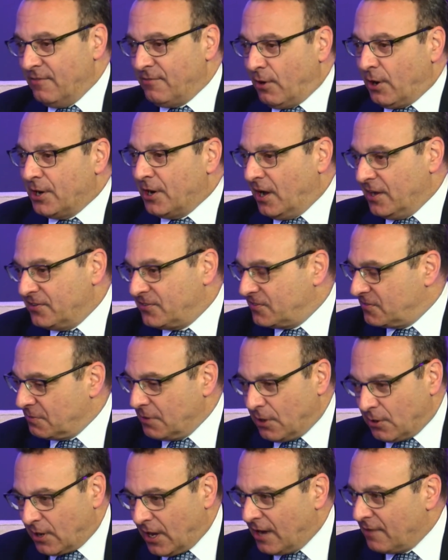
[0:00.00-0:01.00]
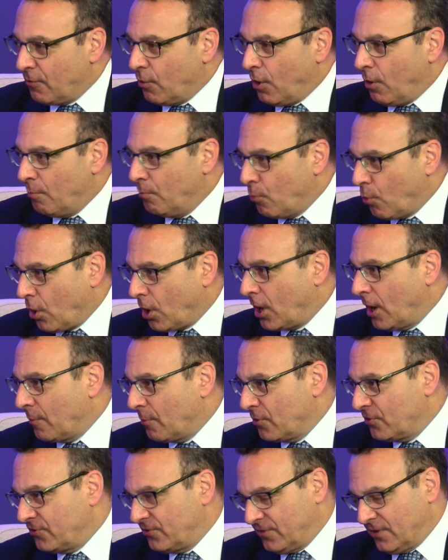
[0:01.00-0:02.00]
A very nice, kind of all more
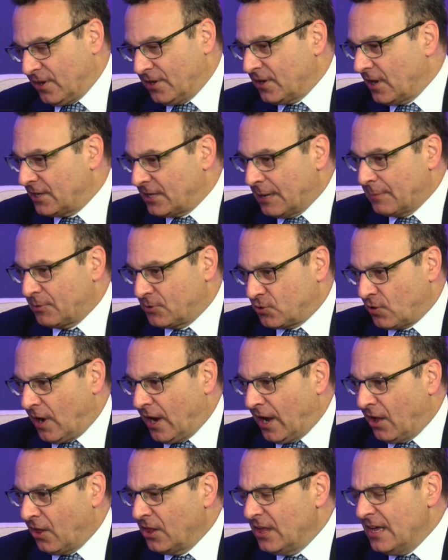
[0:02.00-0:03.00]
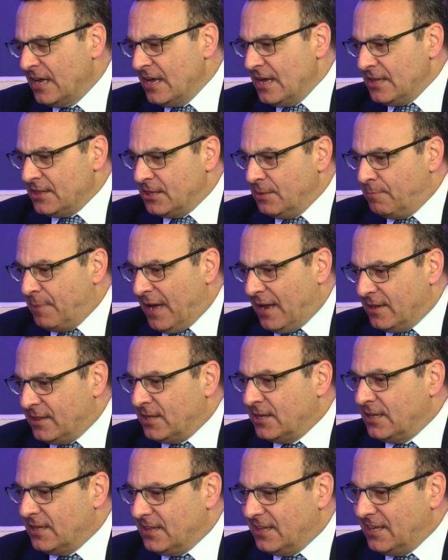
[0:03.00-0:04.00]
comers type of trial.
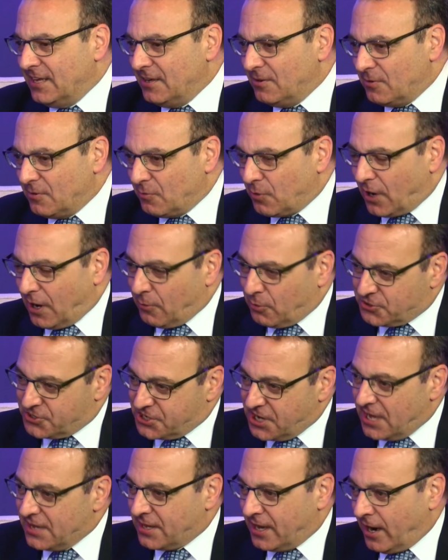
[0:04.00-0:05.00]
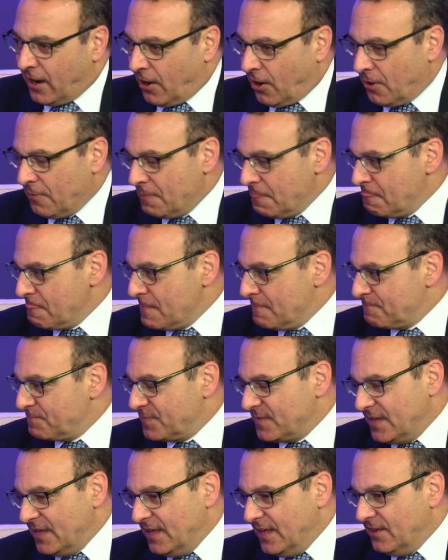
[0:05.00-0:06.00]
What I will say there
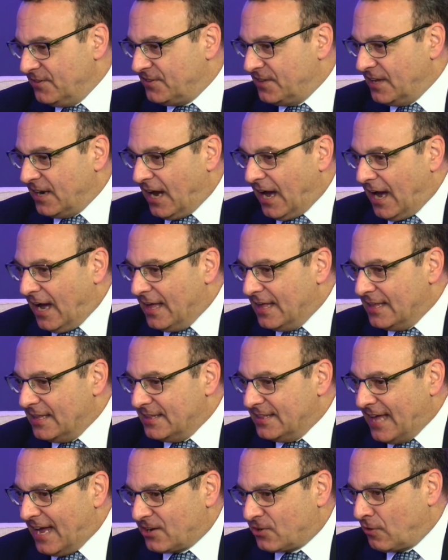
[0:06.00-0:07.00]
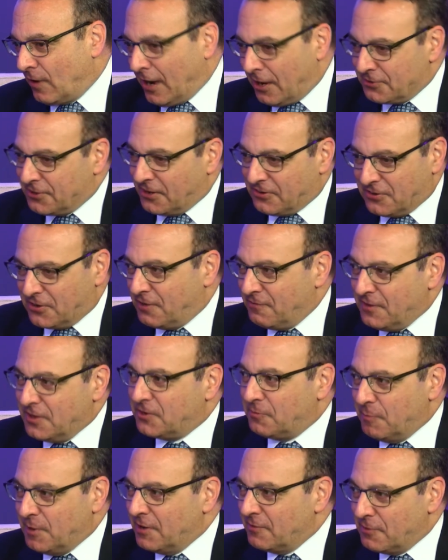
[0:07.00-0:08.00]
is that trial doesn't
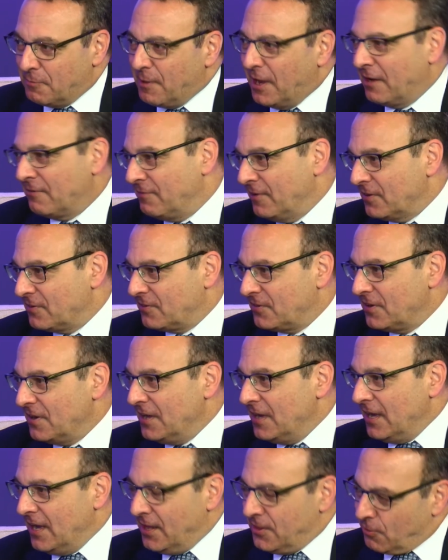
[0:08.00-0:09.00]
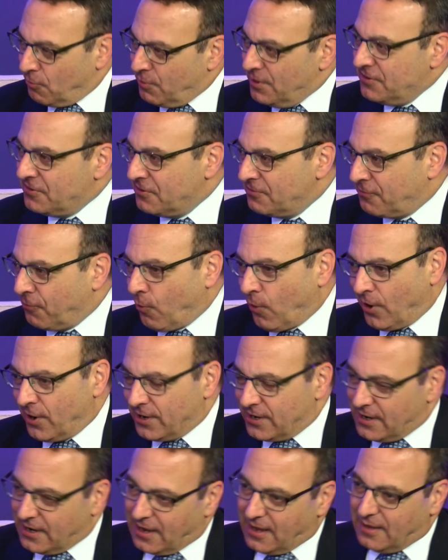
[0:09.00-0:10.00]
convince me of the benefits, and the reason for it
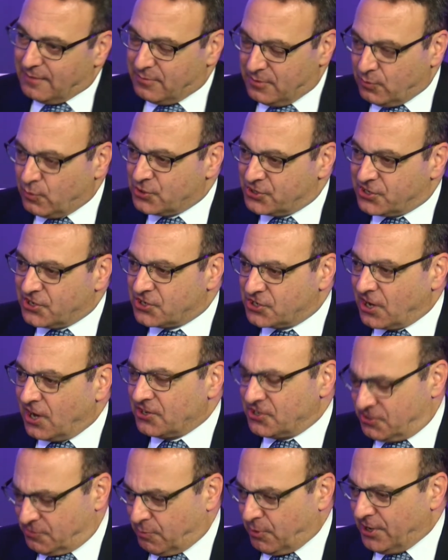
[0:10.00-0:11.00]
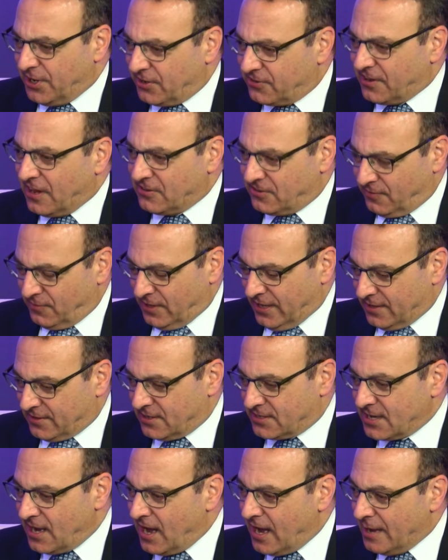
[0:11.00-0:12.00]
was discussed pretty extensively at the
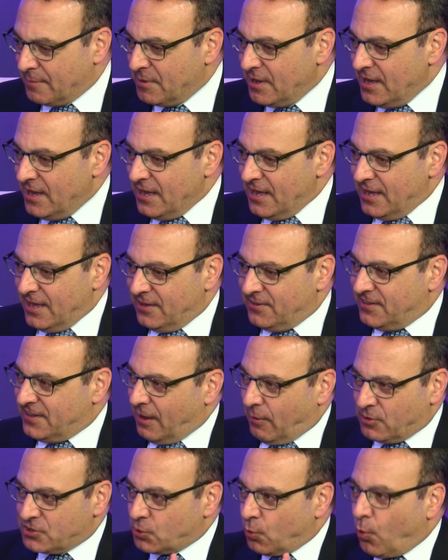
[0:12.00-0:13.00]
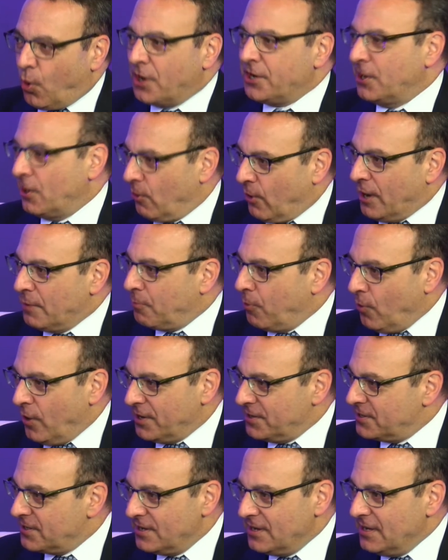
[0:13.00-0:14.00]
time. Is that was a 1-year
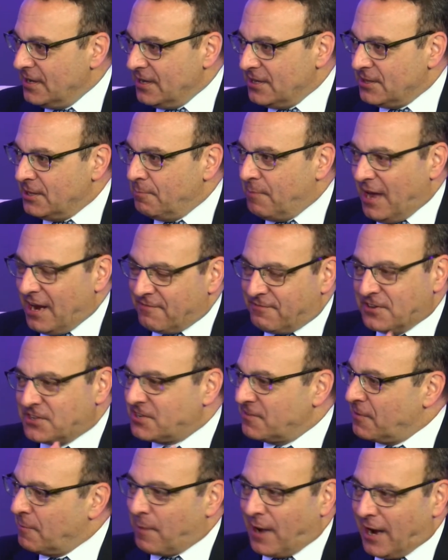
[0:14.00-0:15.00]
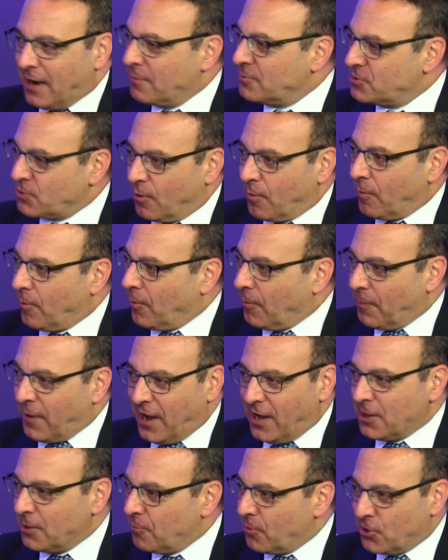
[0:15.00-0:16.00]
endpoint. The benefits of the bioresorbable
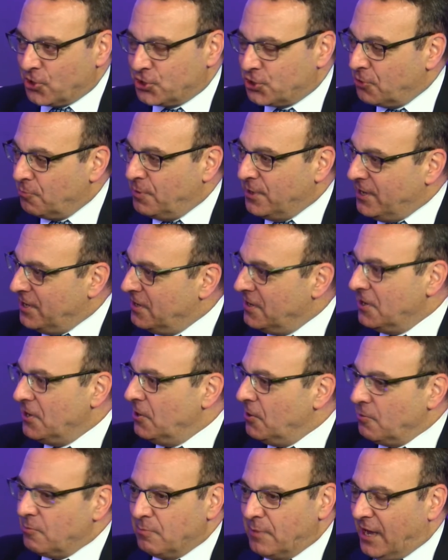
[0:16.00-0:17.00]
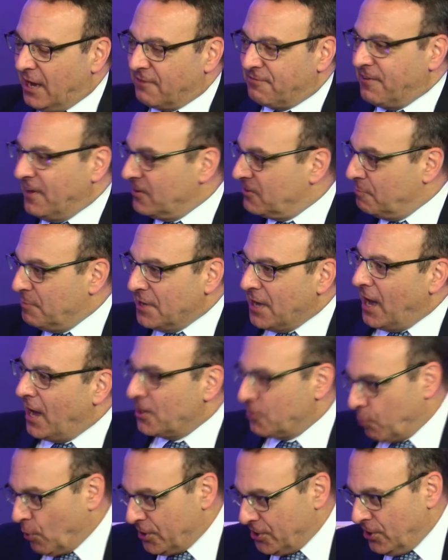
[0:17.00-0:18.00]
polymer should be manifest
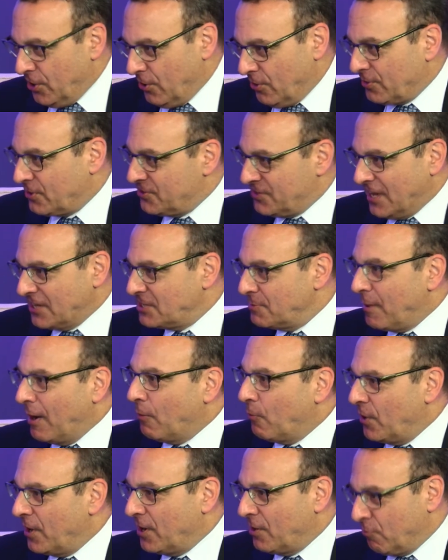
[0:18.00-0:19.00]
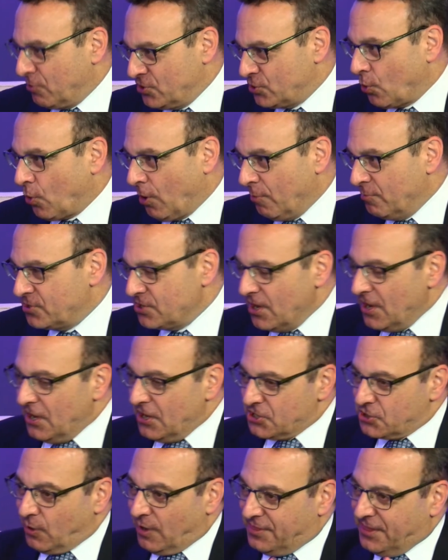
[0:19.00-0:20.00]
beyond 1 year, because that's about when it resorbs.
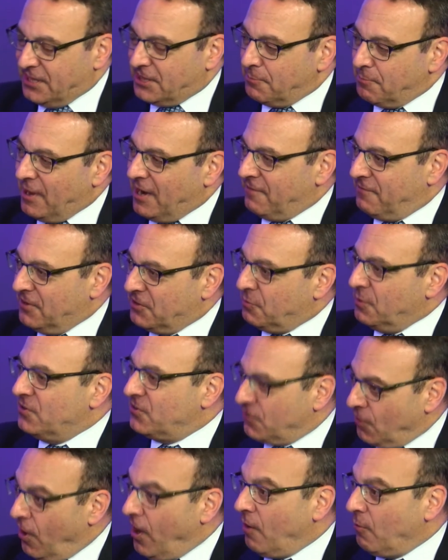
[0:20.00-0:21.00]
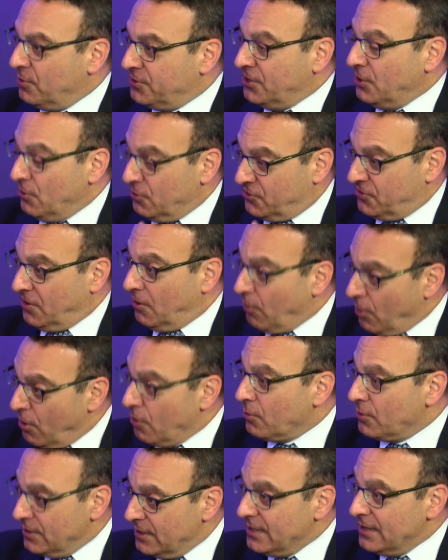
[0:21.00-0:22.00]
So I think the benefits we saw with the
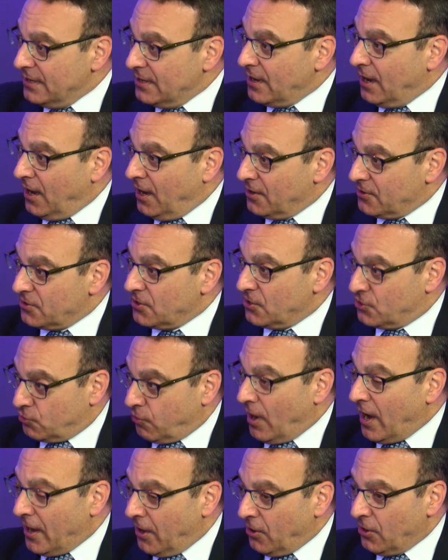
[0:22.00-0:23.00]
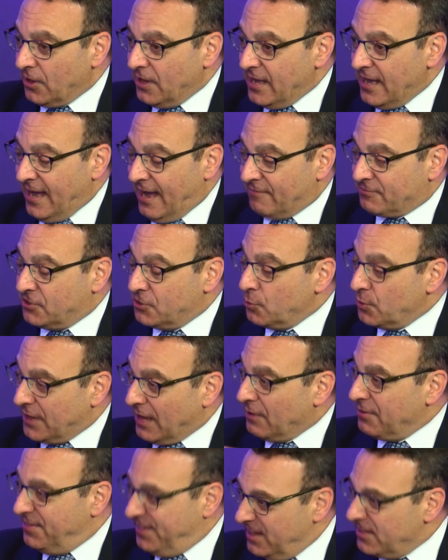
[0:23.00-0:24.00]
Orsiro trial have to do with
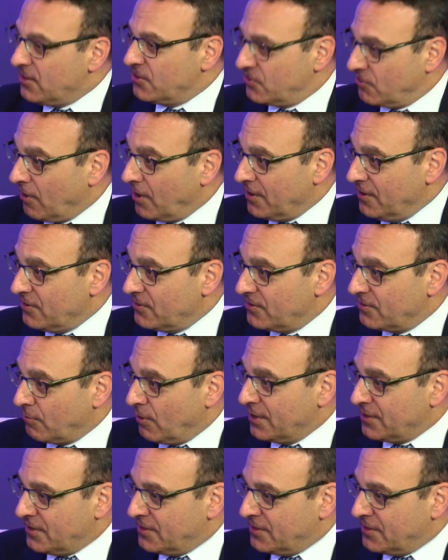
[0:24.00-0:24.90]
how thin the strut is, right?